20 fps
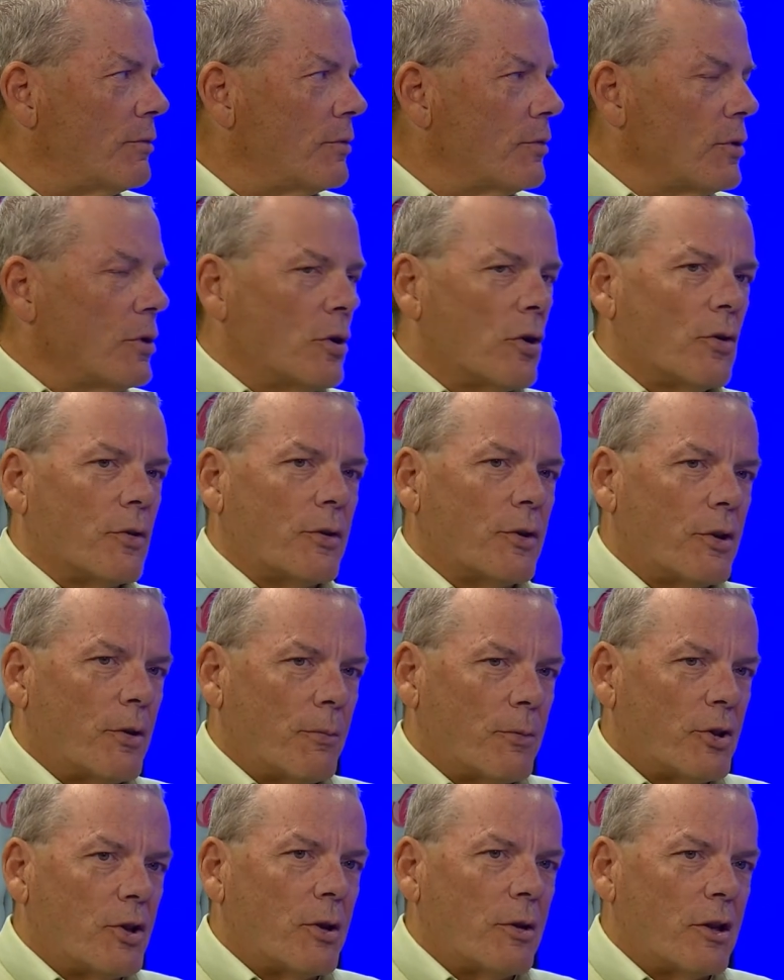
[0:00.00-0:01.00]
you know,
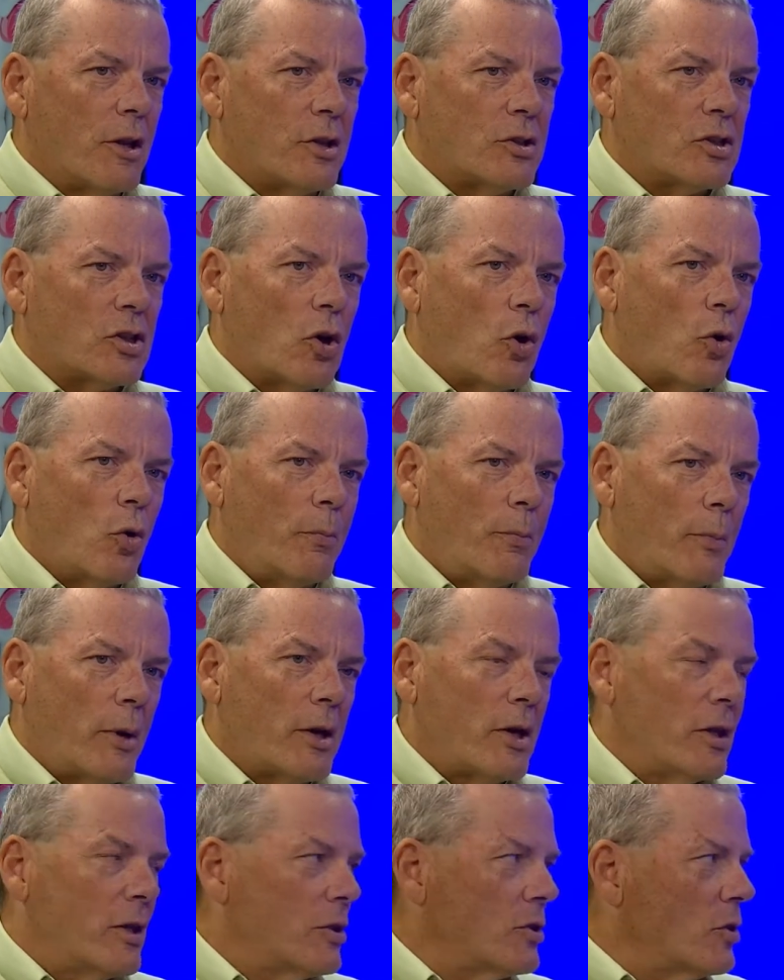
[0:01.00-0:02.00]
it's the whole
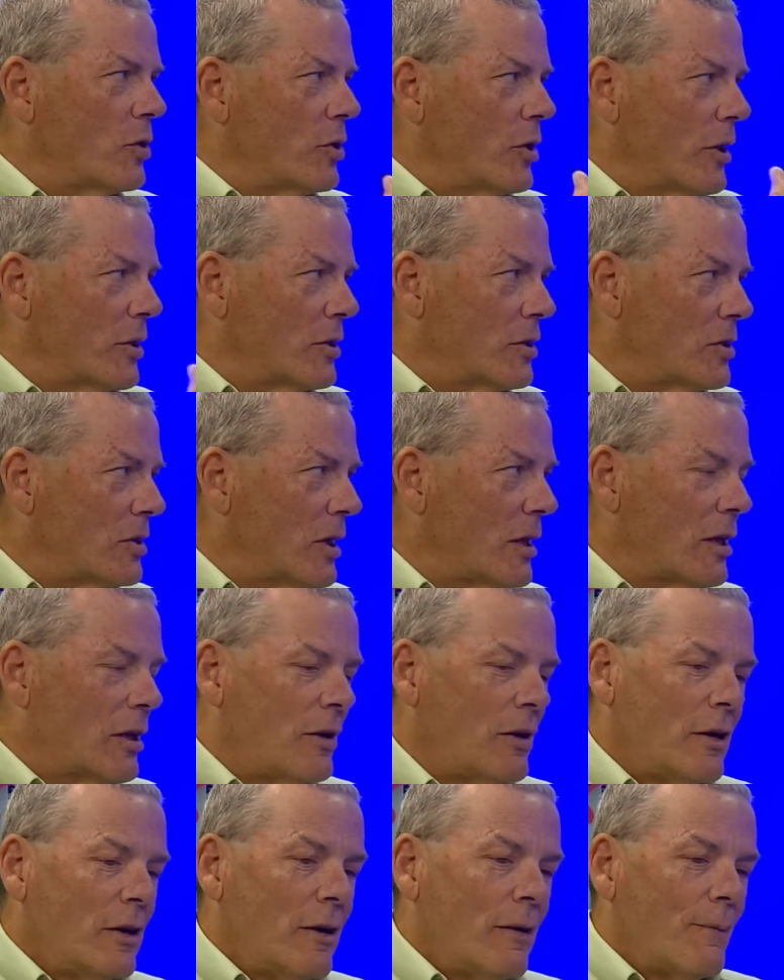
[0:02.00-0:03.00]
money issue. And like you
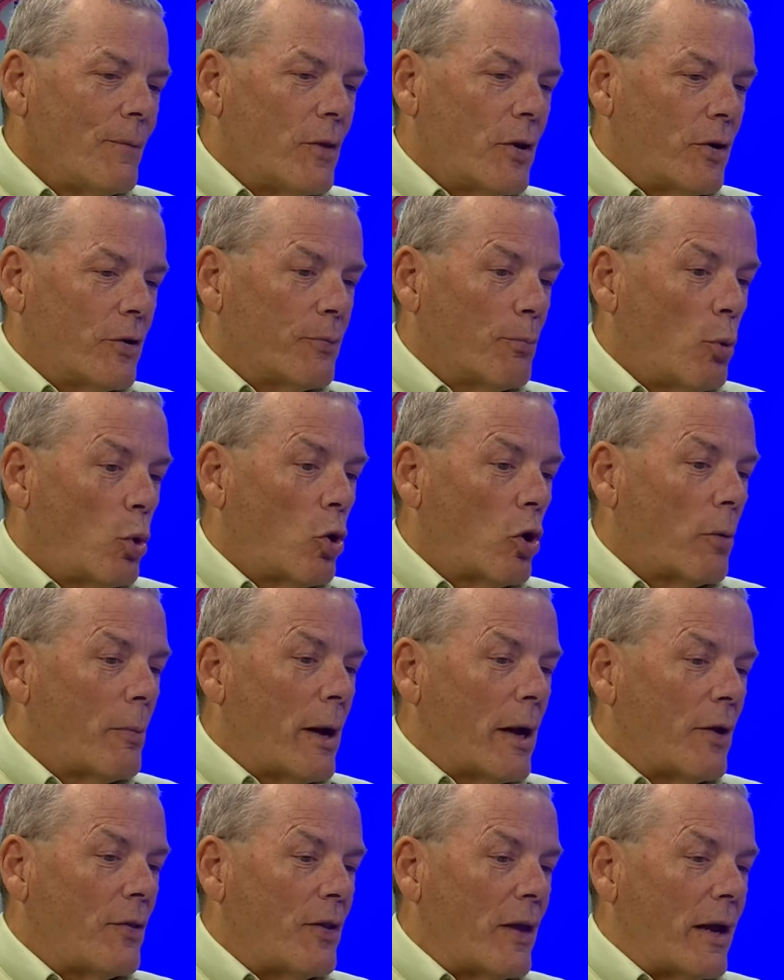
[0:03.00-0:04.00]
said, there's more
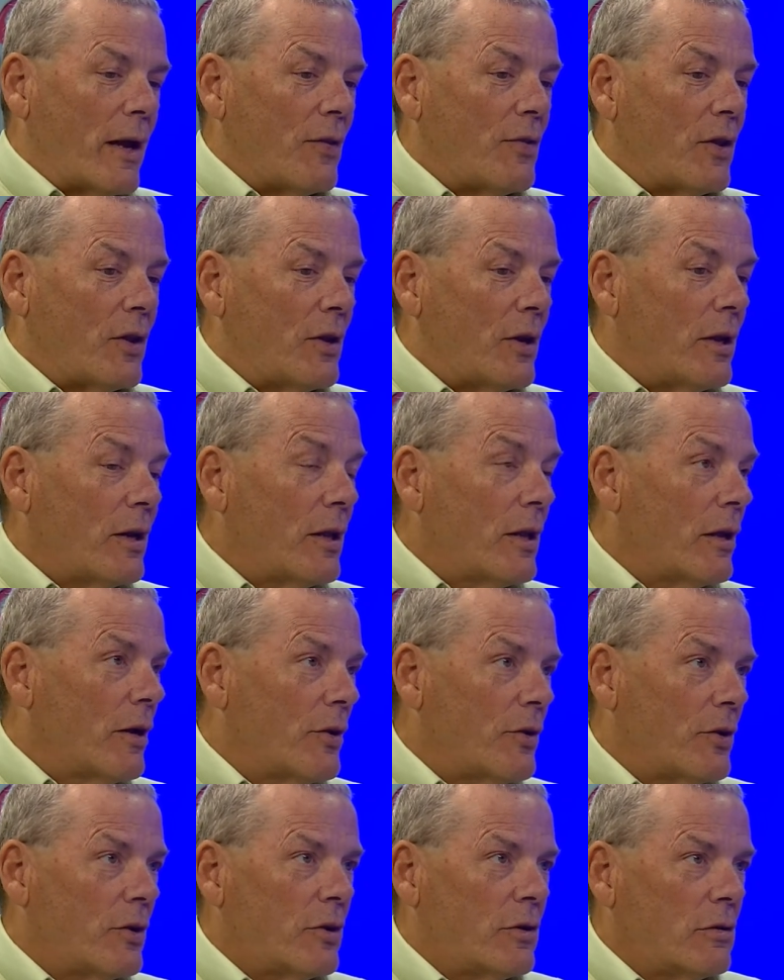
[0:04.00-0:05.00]
about that than any
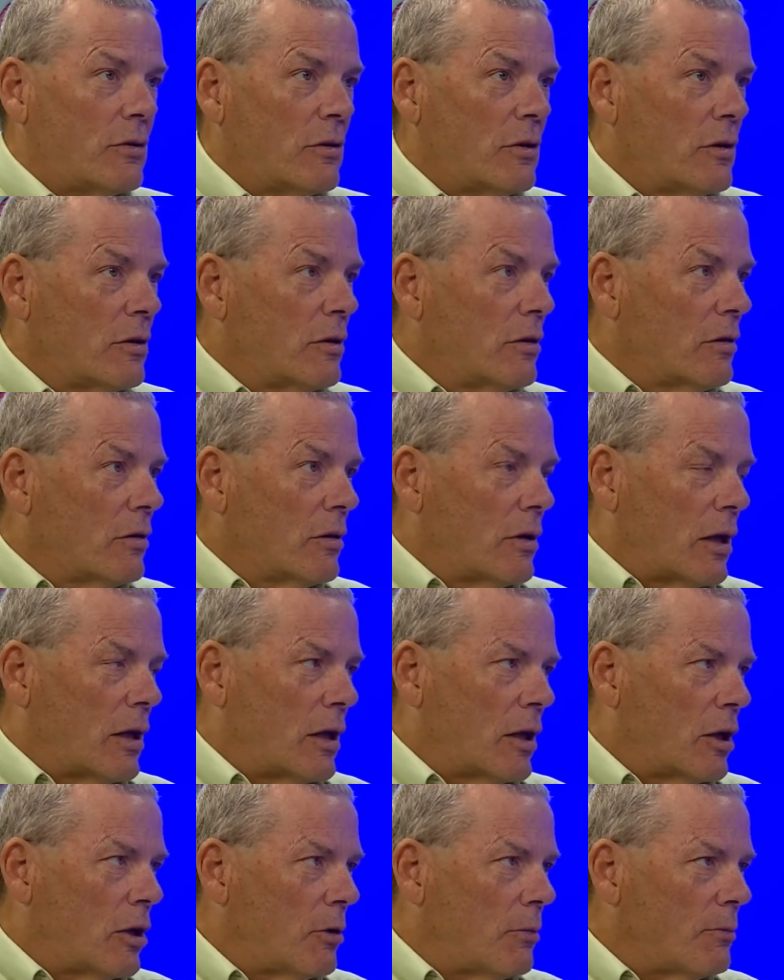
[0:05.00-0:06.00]
other
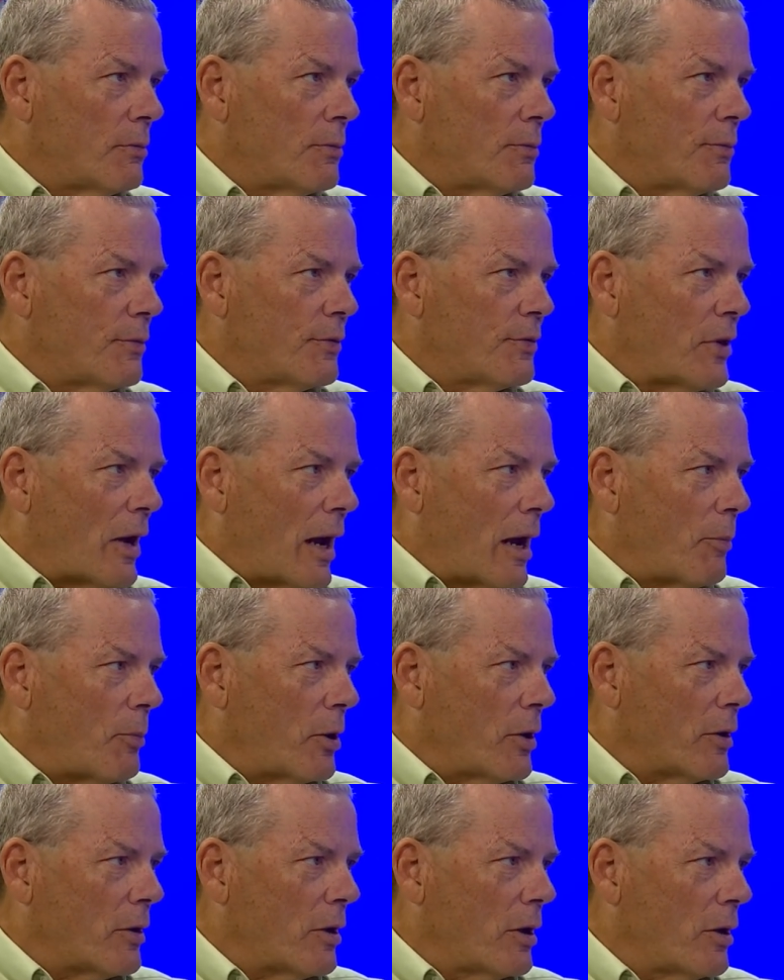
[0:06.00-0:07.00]

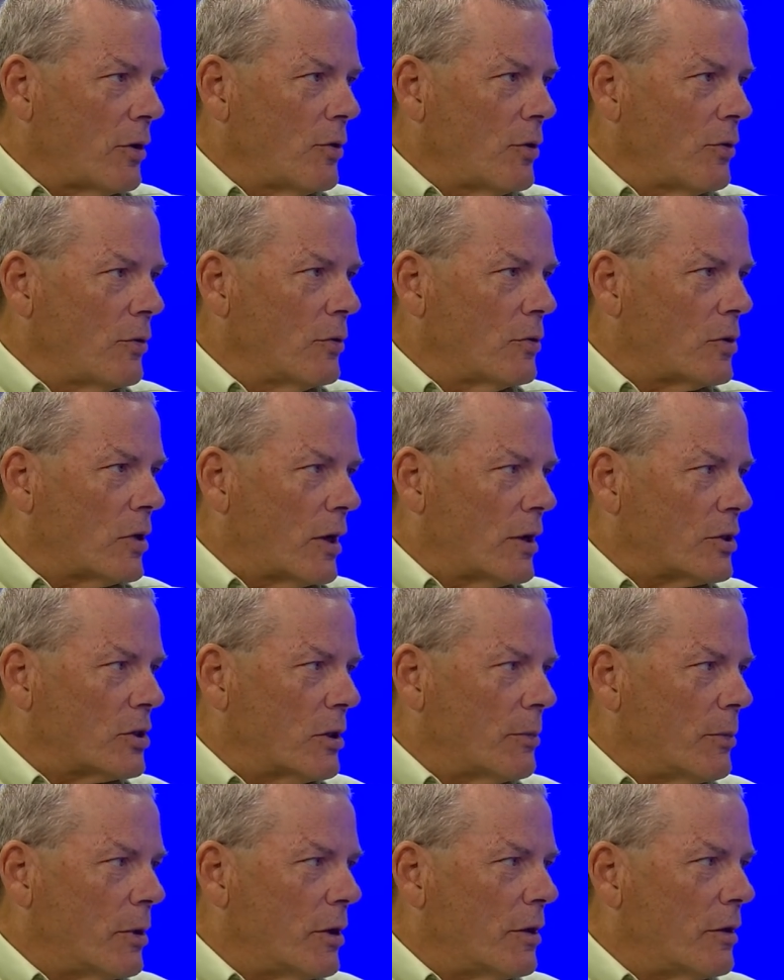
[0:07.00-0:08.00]
topic in the New
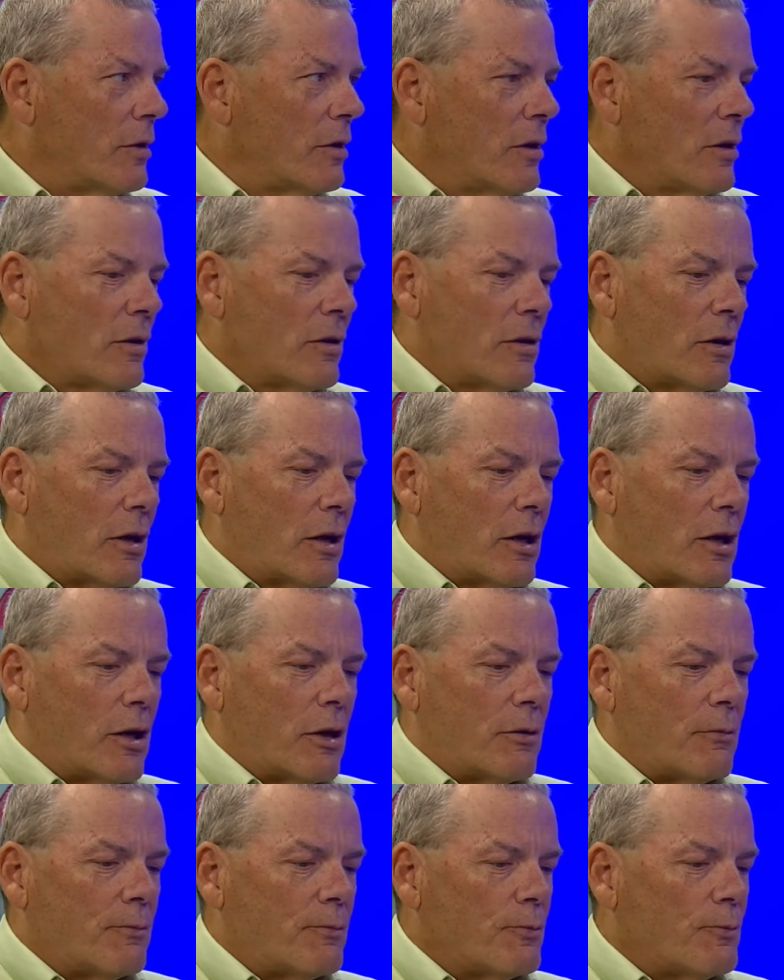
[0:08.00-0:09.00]
Testament,
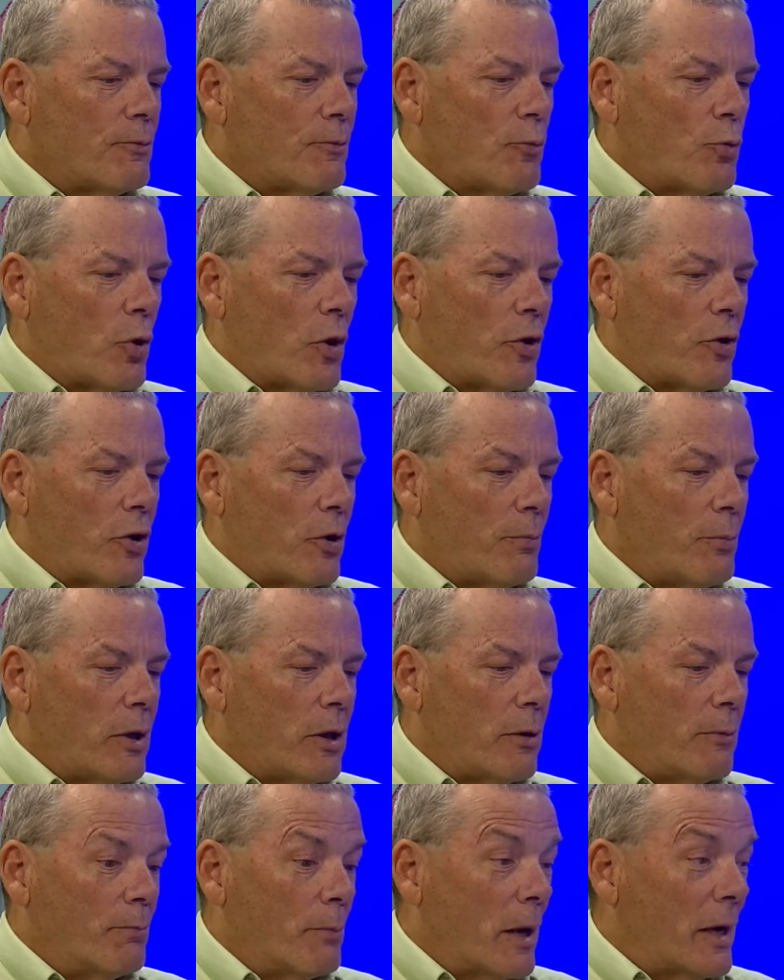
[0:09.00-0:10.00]
whether it
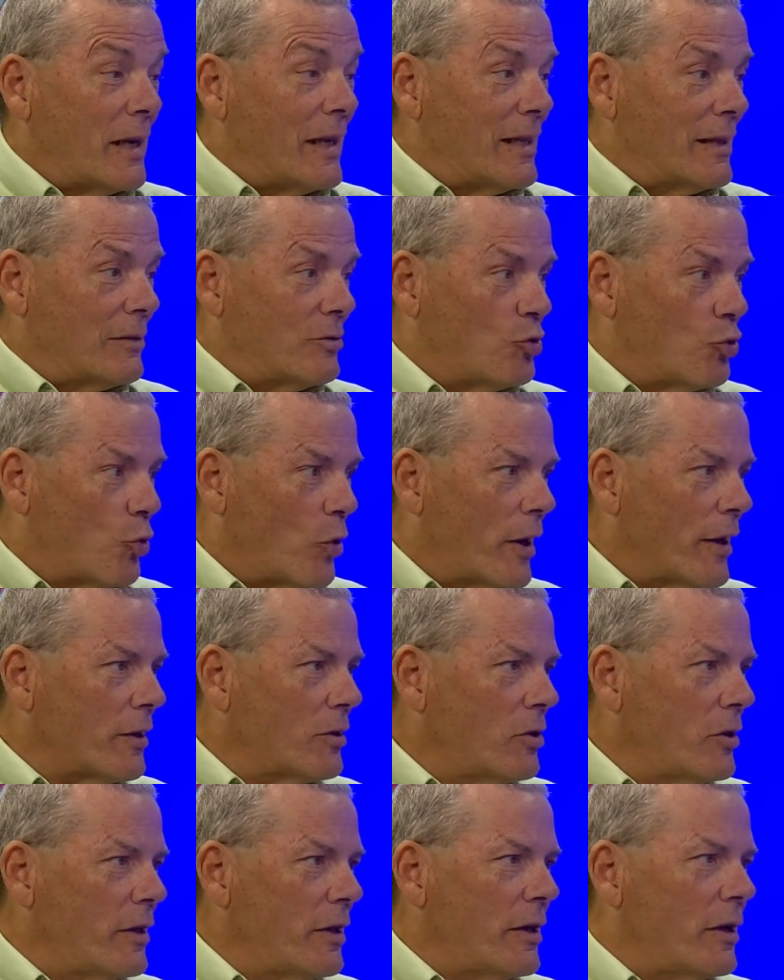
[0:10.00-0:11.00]
be money
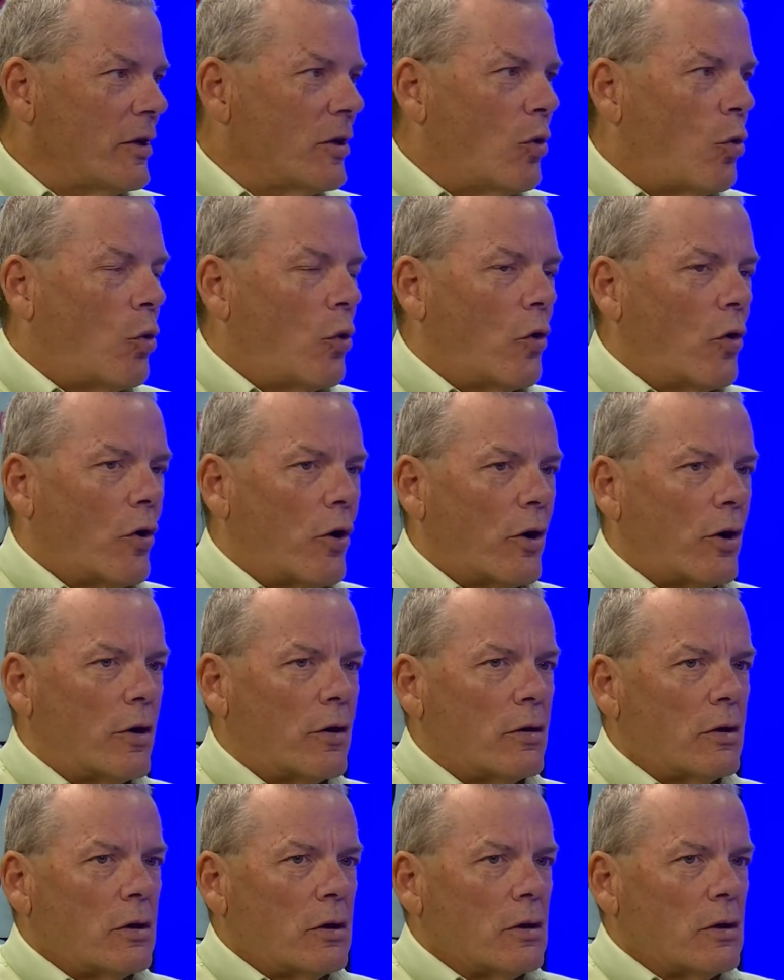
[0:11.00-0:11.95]
directly or